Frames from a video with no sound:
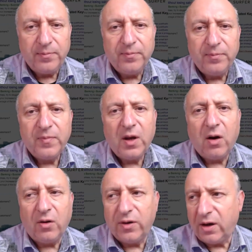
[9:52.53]
on
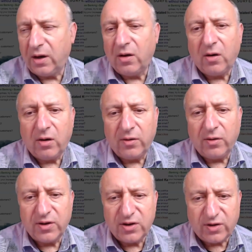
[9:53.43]
the on the
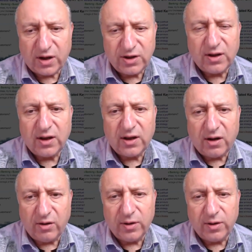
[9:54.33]
structure that they're on, the
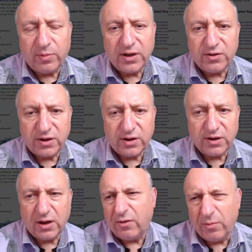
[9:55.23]
price structure that they're on,
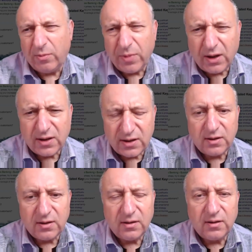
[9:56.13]
because
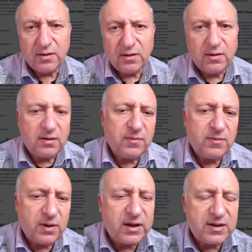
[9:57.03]
I can
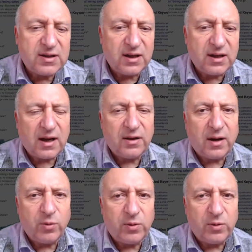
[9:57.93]
see that that, that would
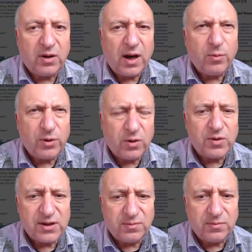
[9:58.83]
that would cause
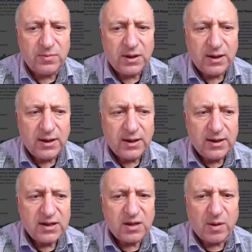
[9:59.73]
some some
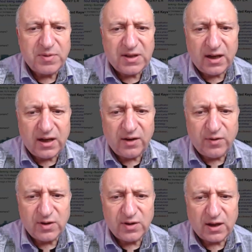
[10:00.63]
upset if you
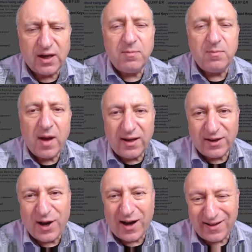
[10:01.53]
suddenly made the kind of
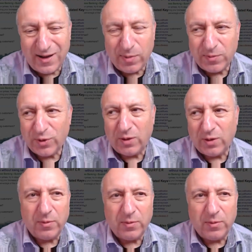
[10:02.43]
leap I'm talking about. I mean, it's